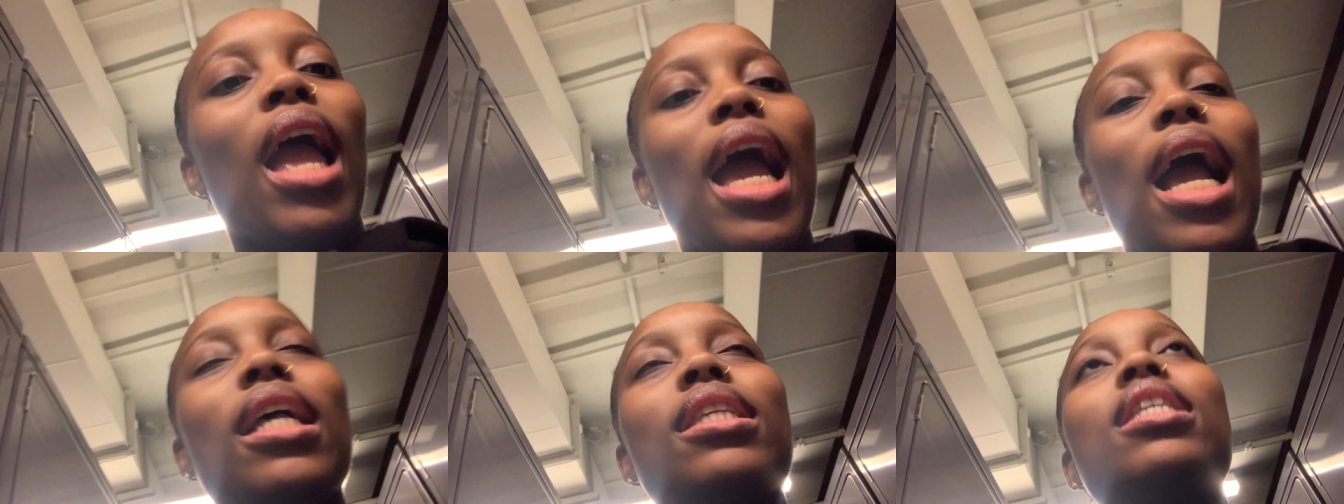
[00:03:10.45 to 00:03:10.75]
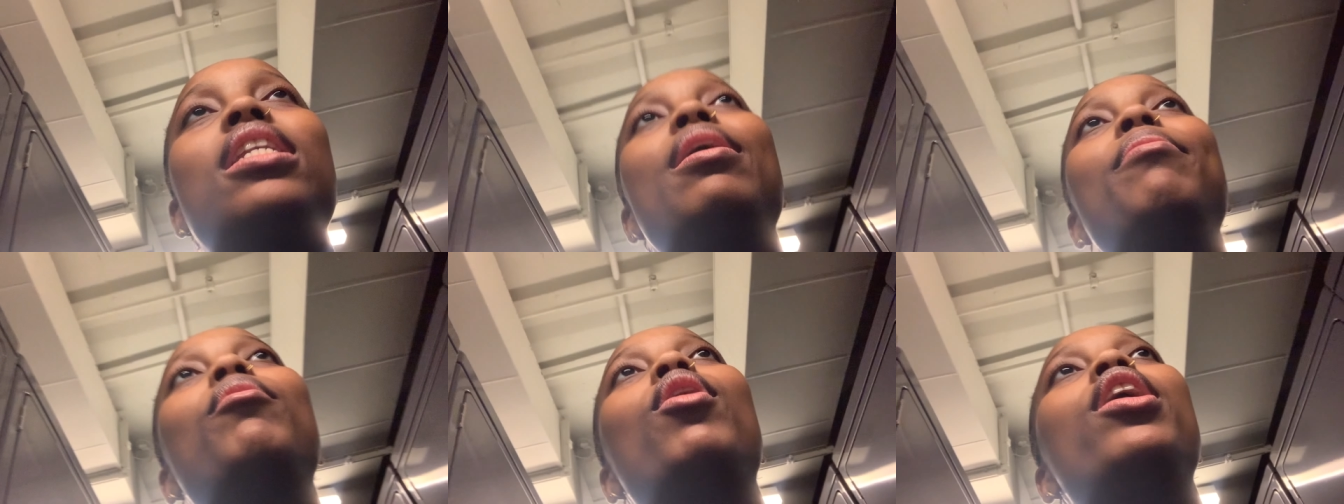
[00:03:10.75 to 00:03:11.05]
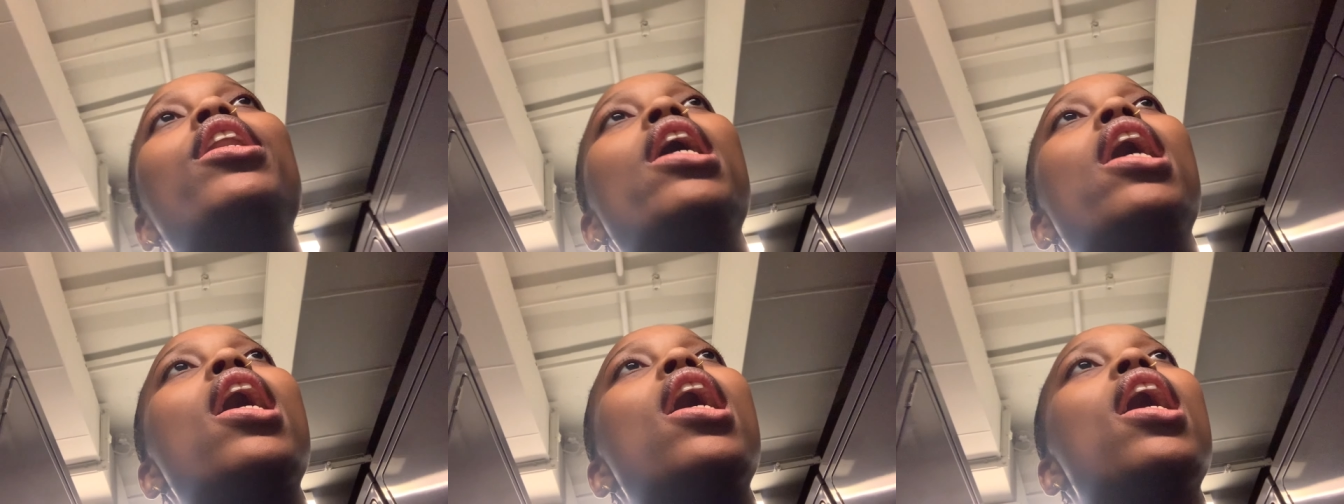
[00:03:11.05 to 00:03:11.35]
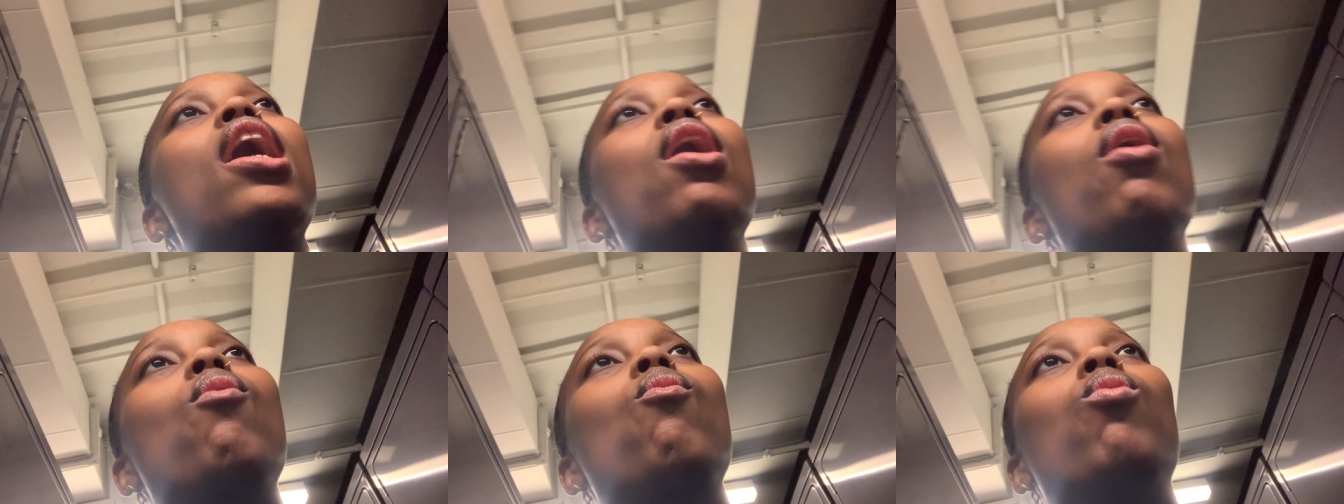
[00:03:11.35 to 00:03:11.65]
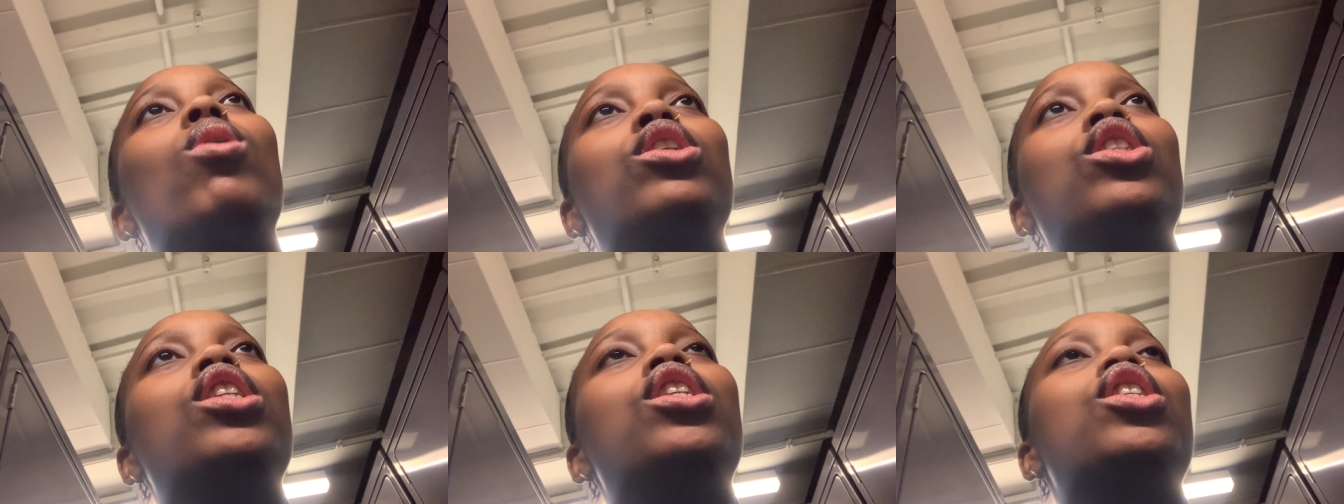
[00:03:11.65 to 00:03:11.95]
I said I'm gonna
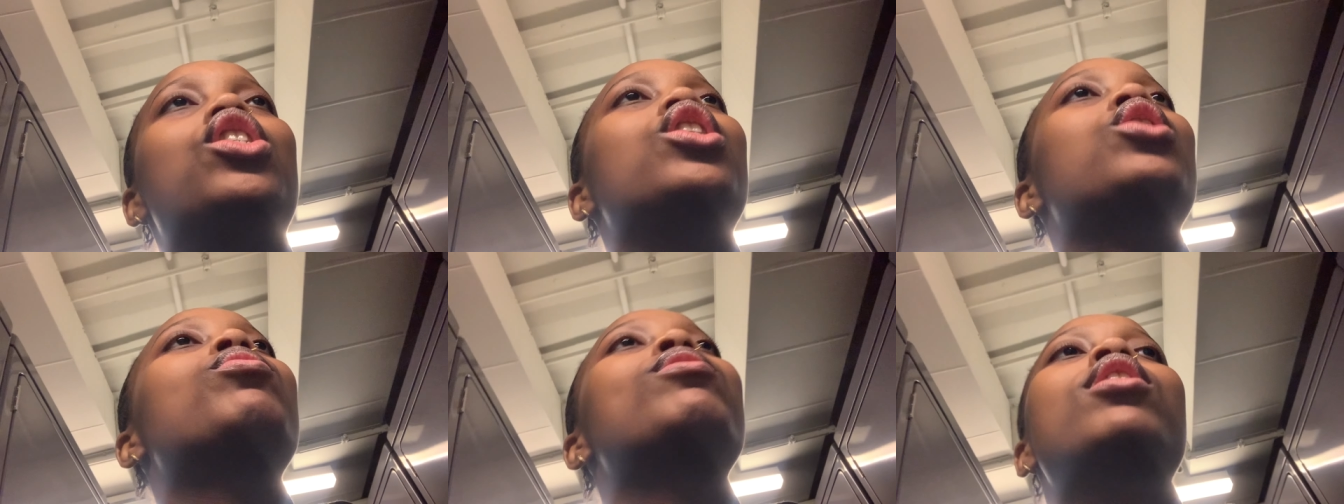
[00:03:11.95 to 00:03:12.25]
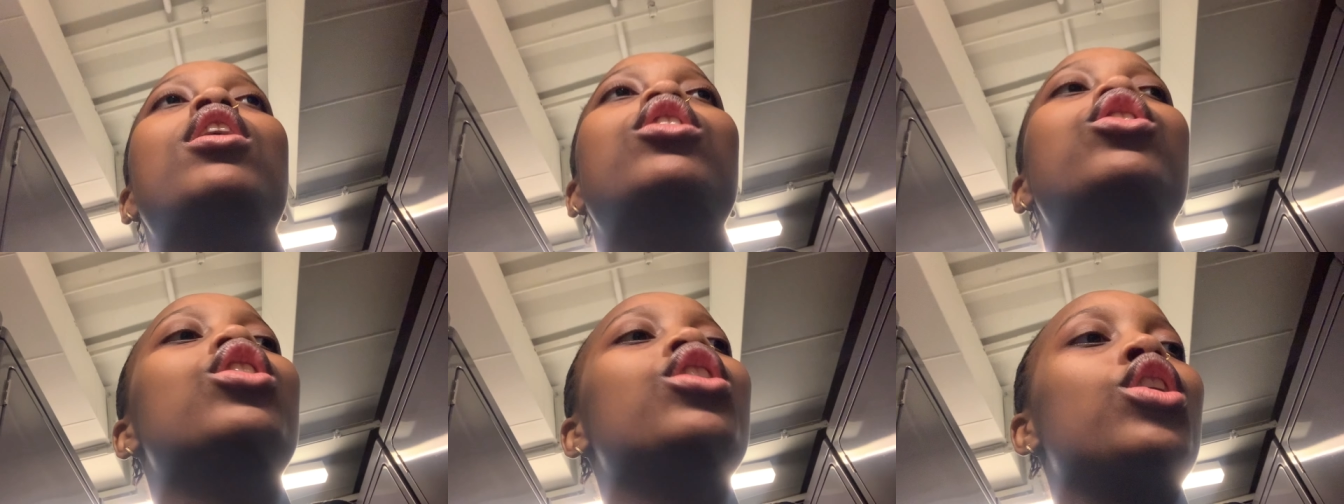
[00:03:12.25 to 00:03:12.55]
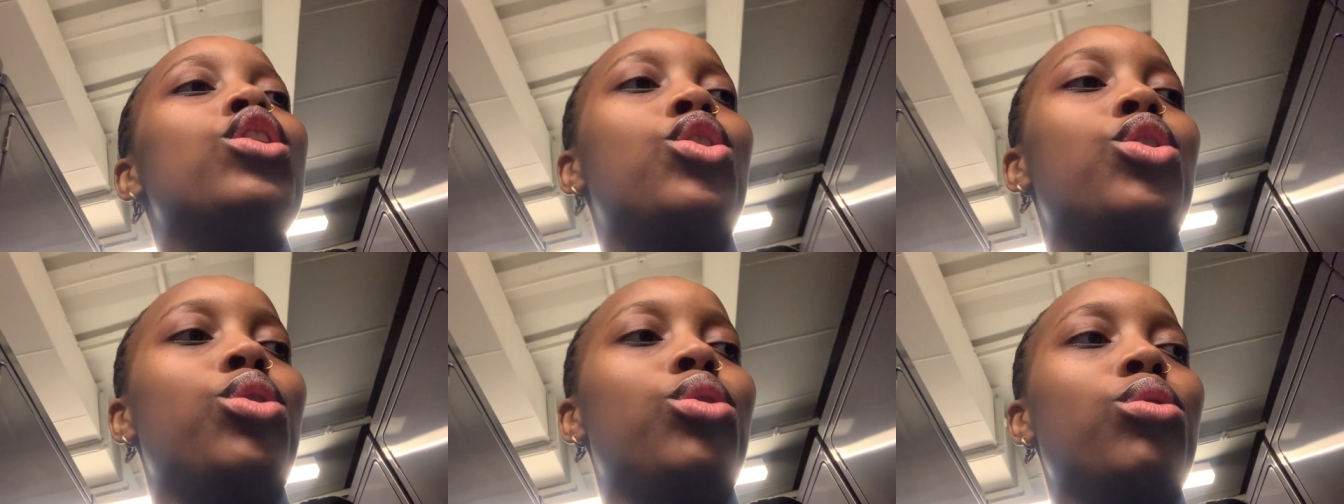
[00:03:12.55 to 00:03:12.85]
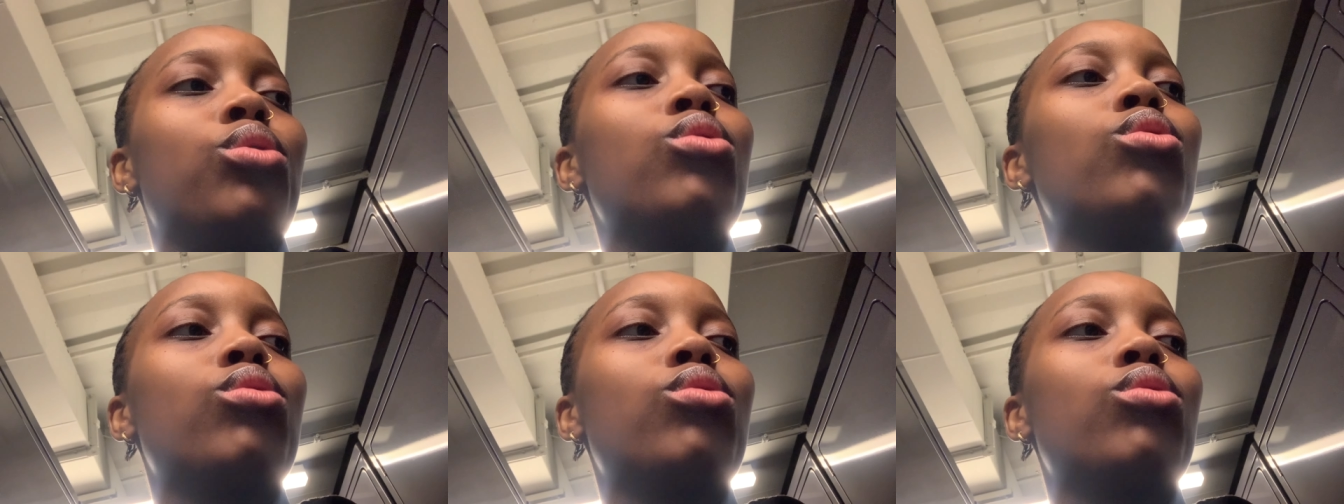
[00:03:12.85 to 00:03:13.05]
wash the dishes, which I was gonna do,